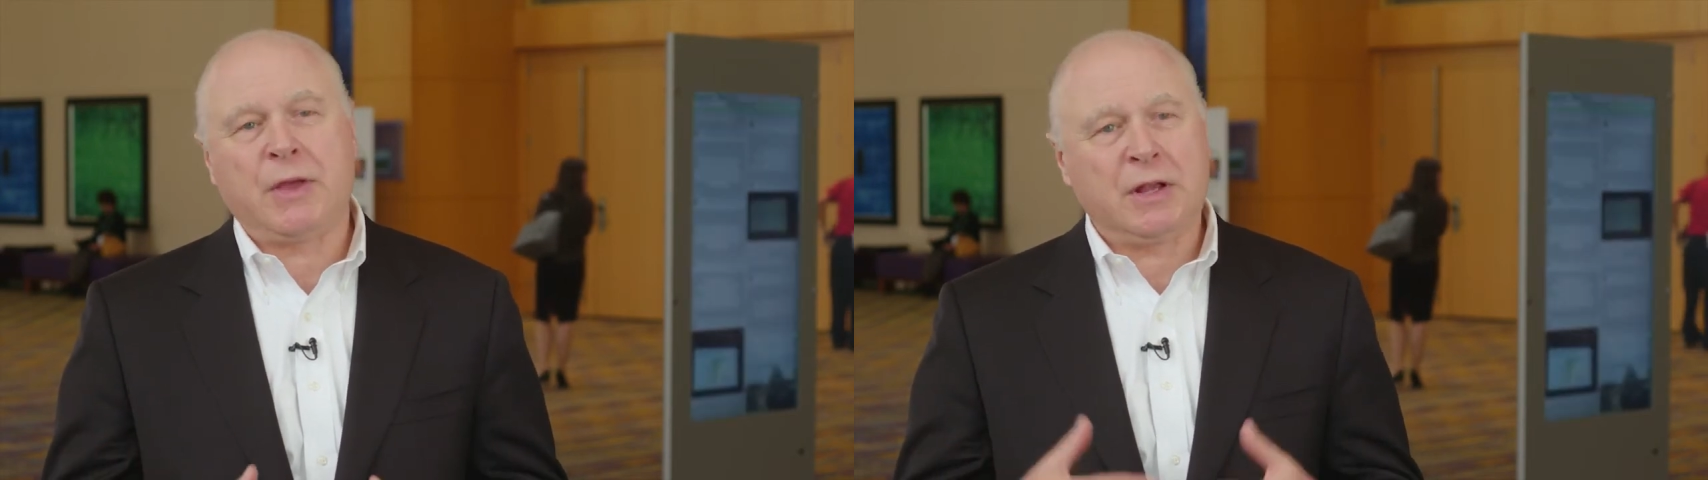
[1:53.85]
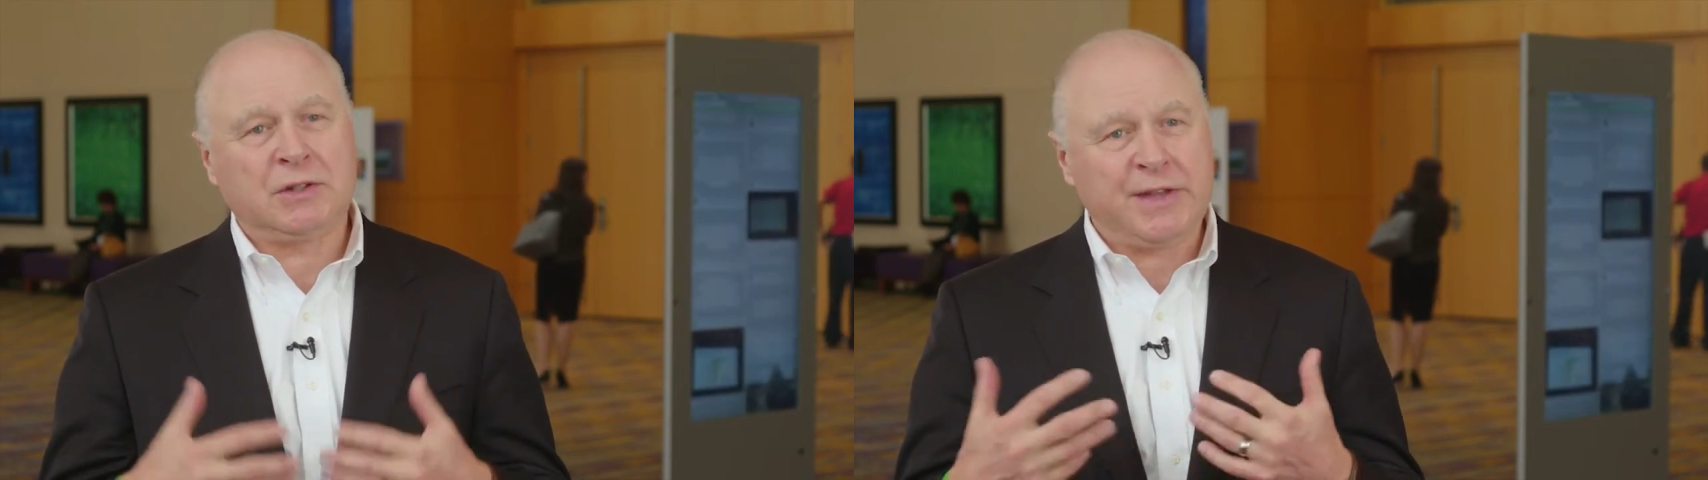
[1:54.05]
I
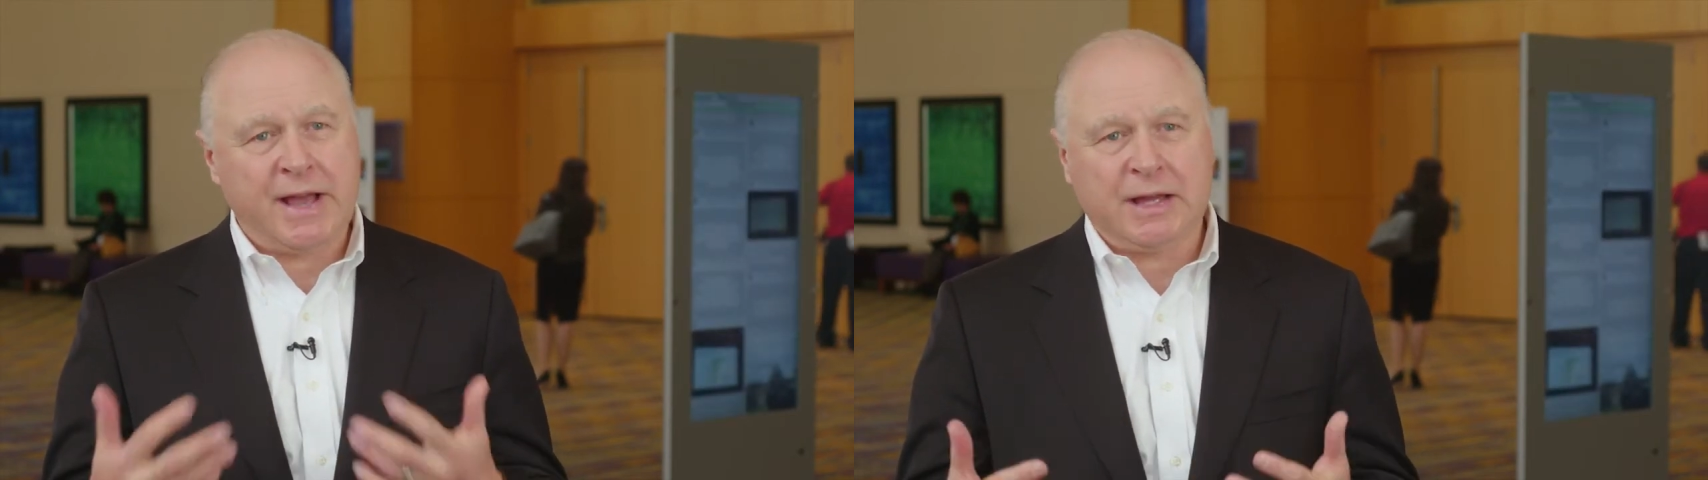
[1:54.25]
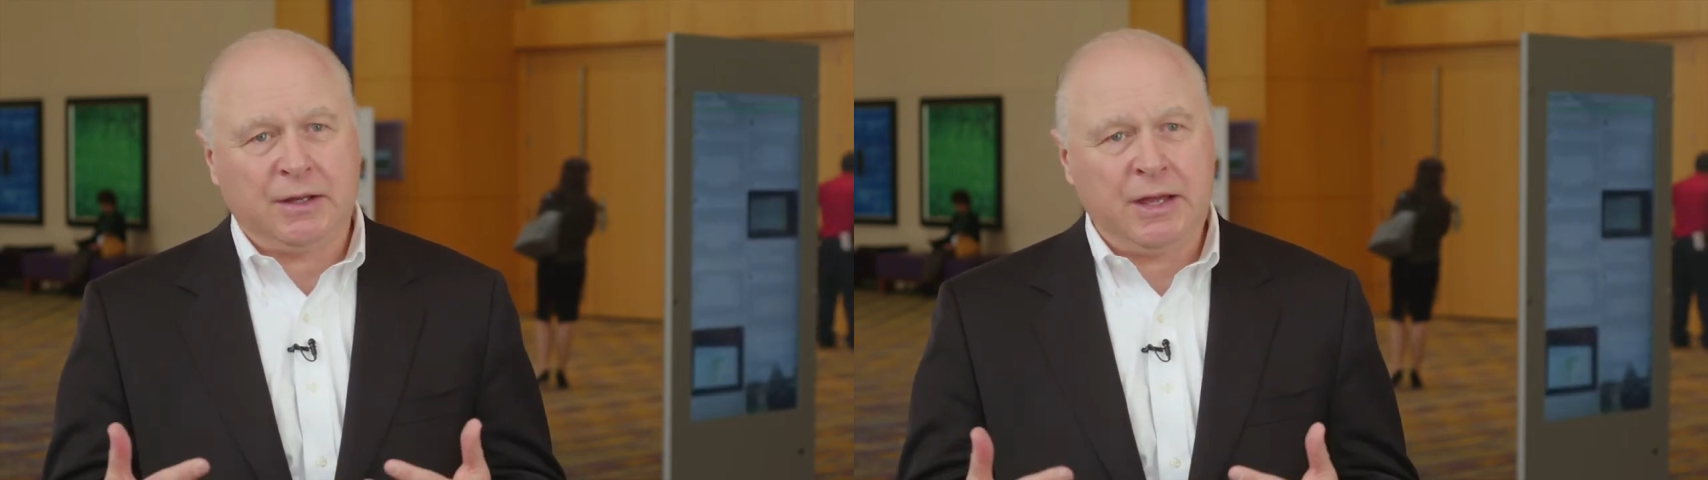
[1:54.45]
think
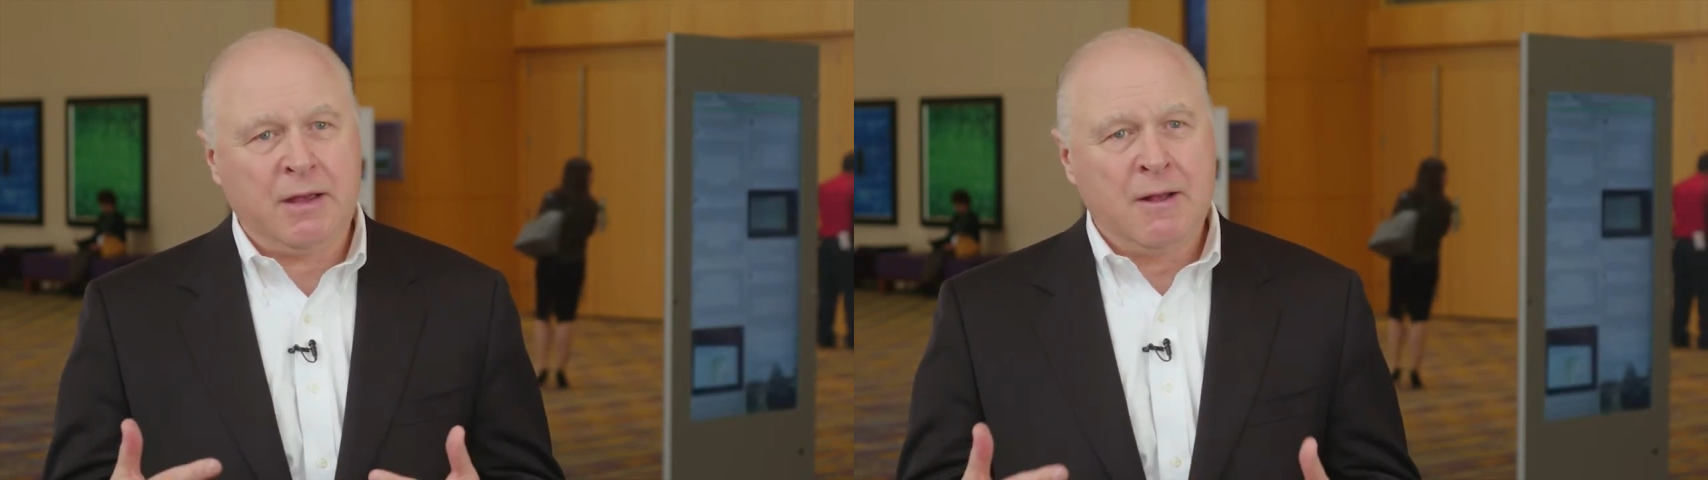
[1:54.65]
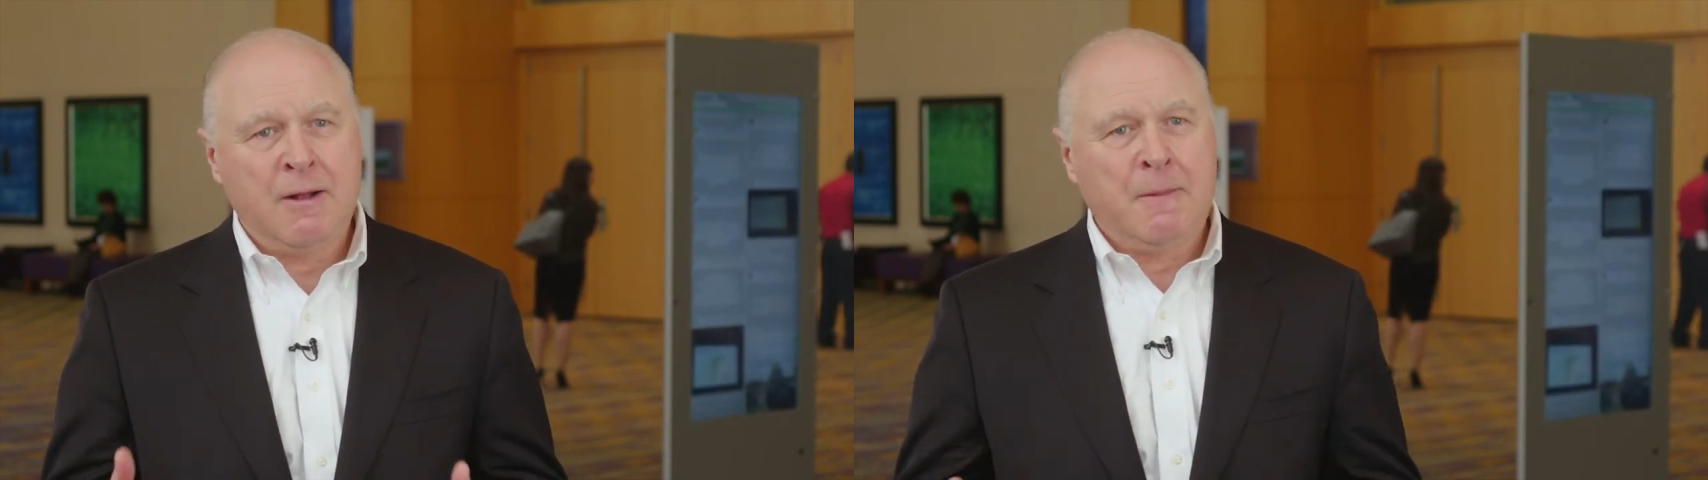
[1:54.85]
secondly,
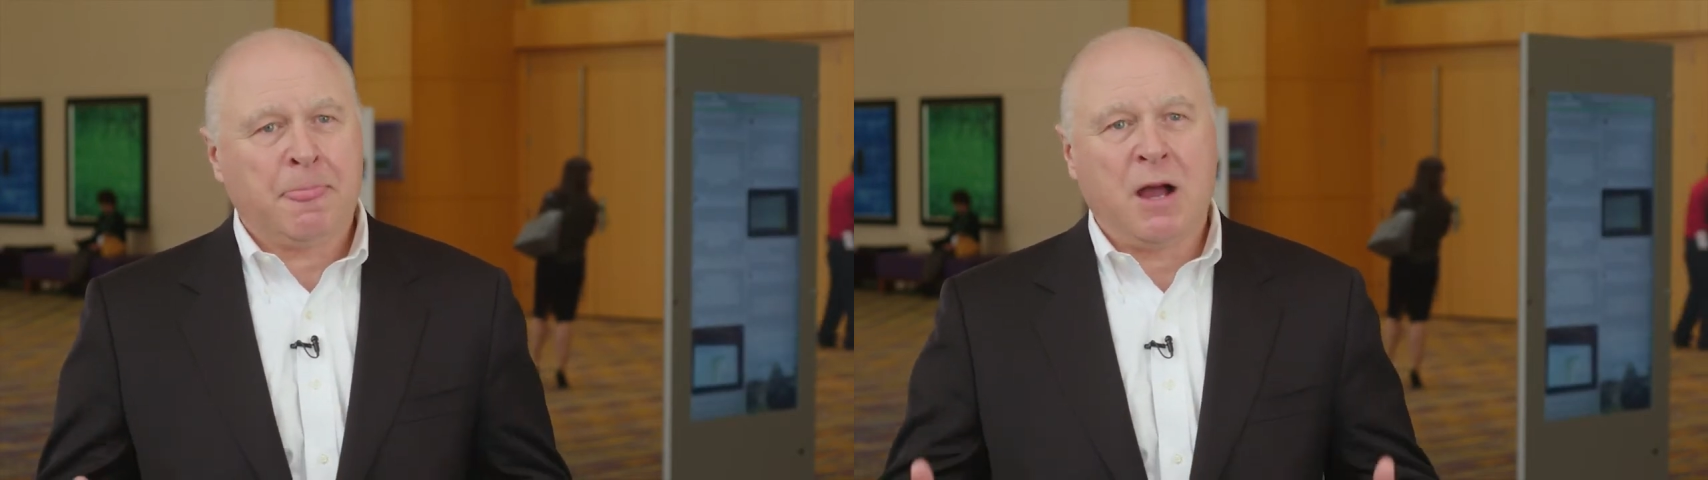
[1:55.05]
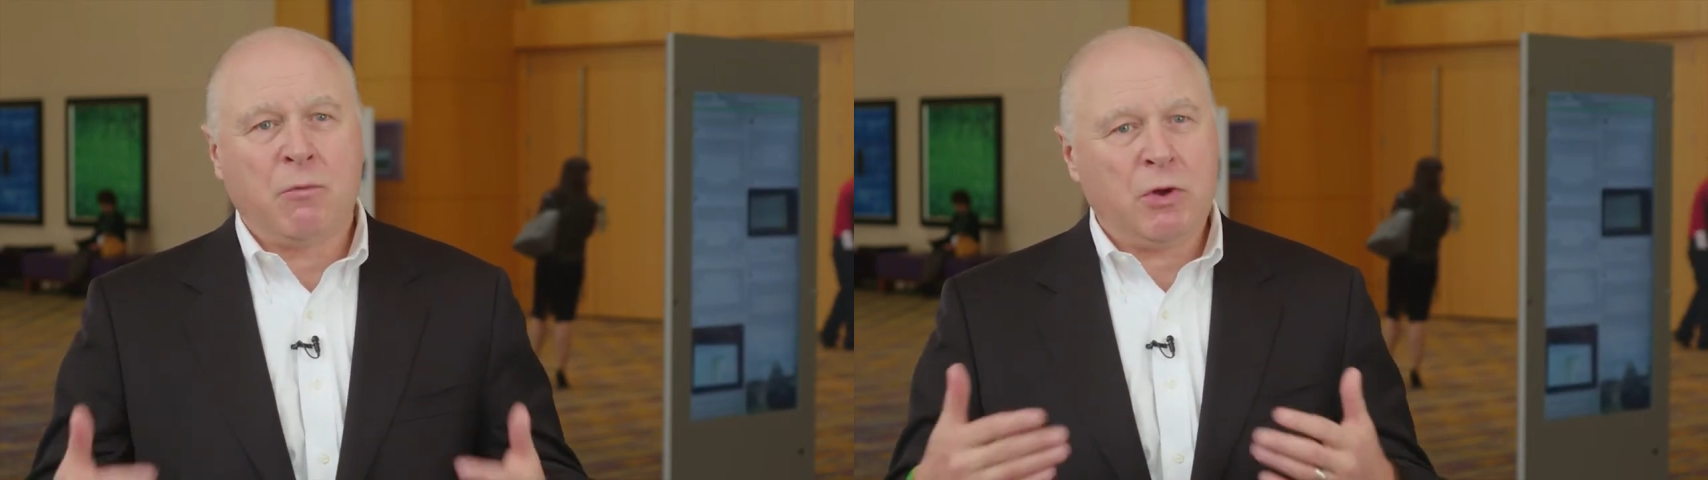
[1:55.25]

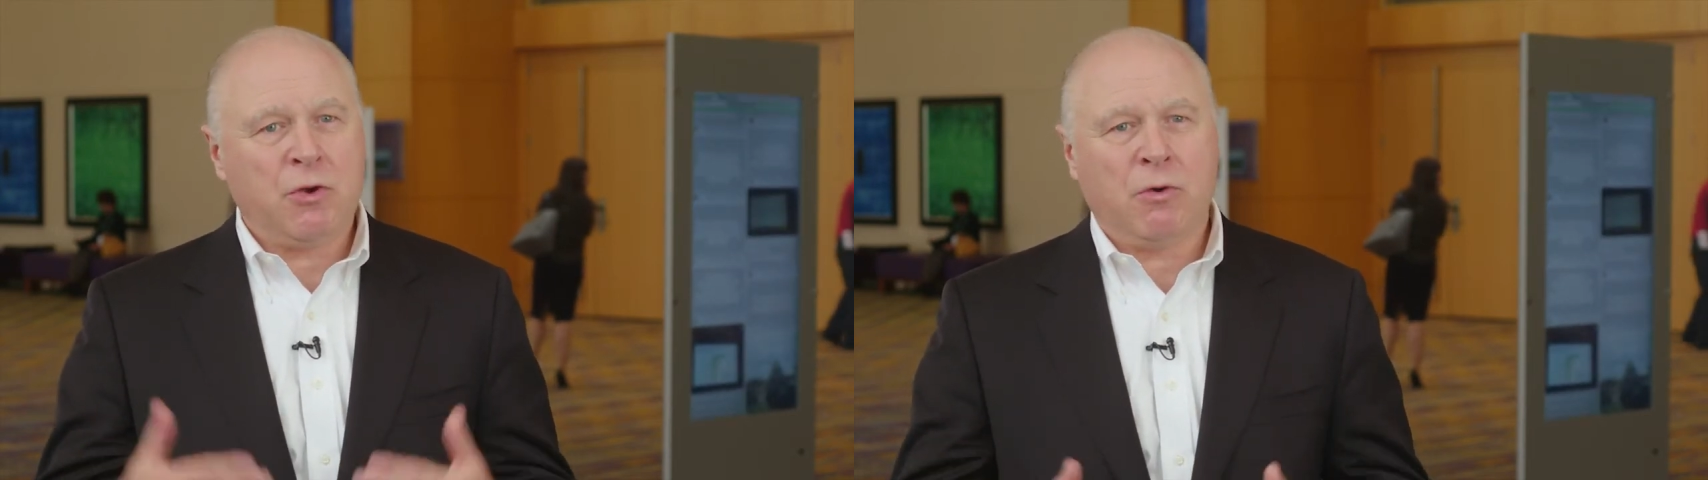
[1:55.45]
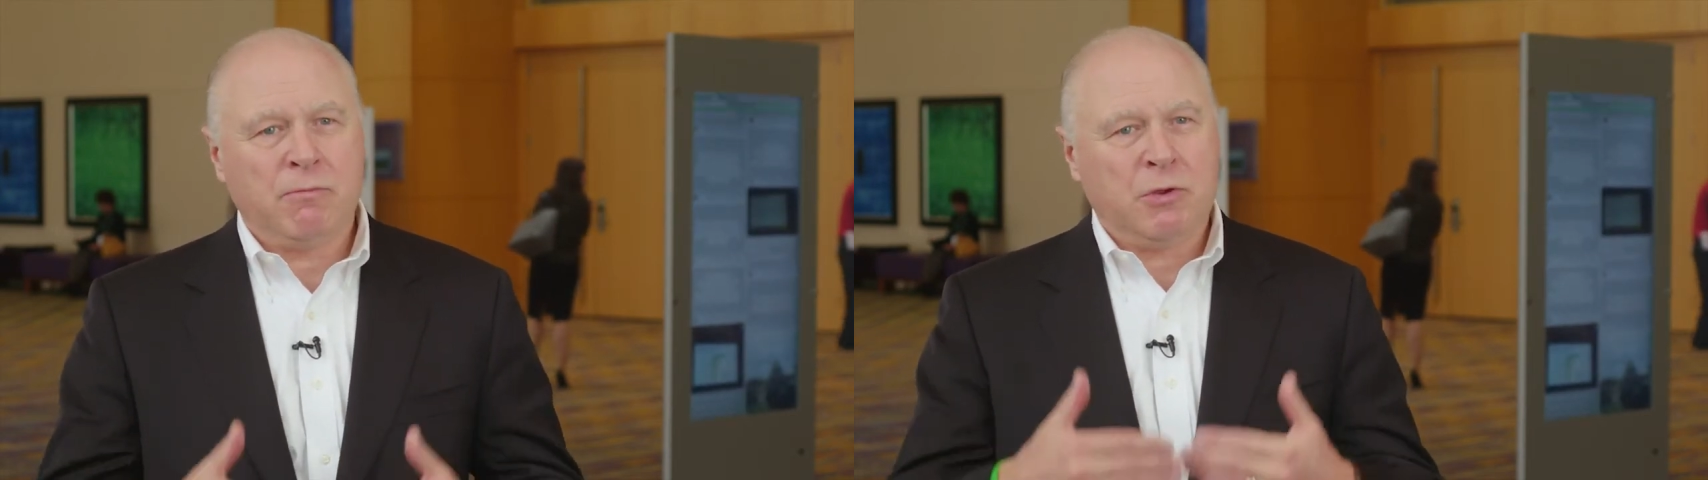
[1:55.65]
uh, when
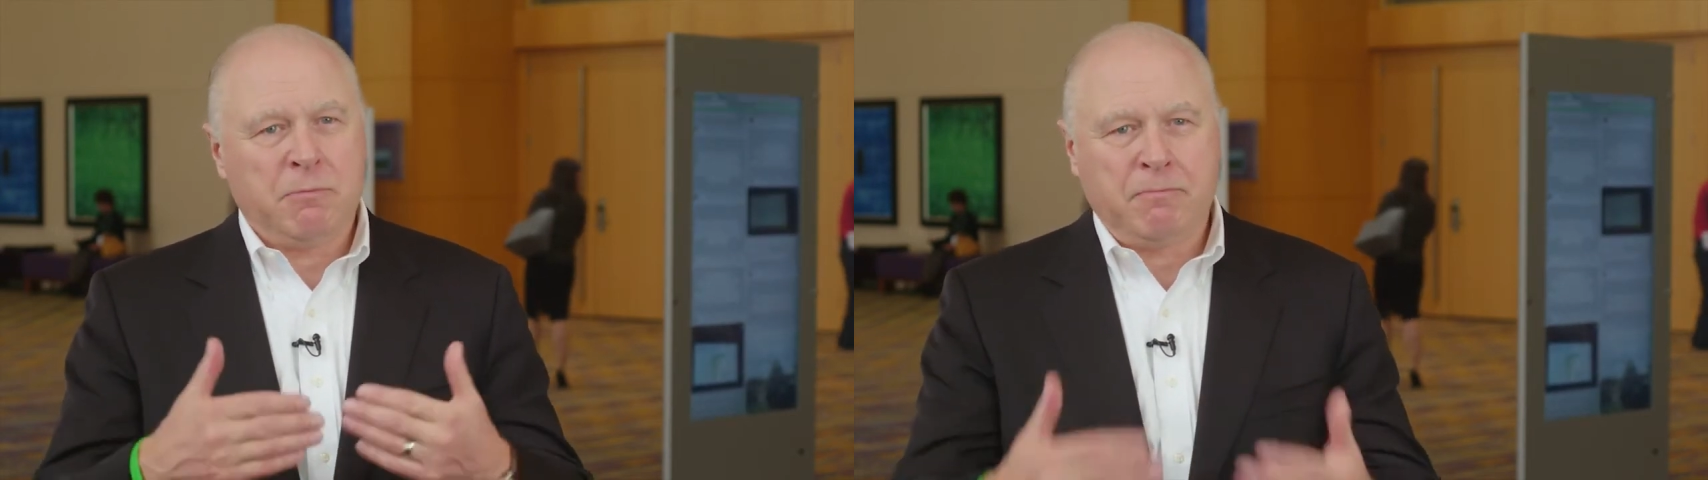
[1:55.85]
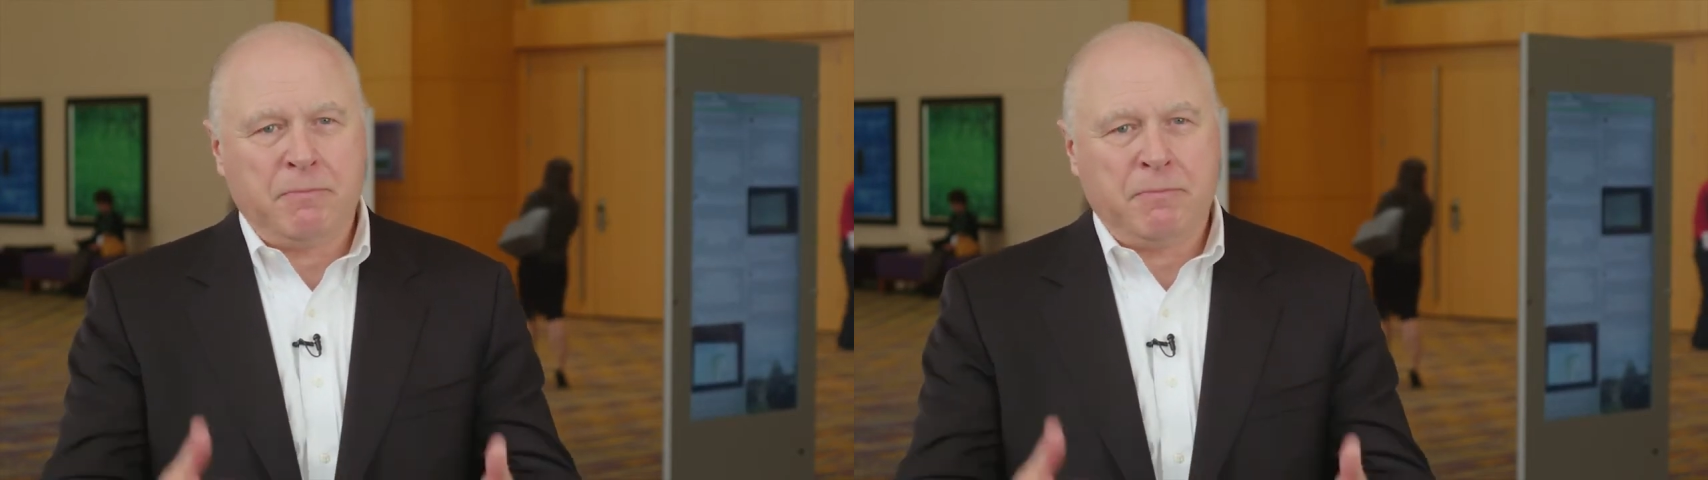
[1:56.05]
you're, you're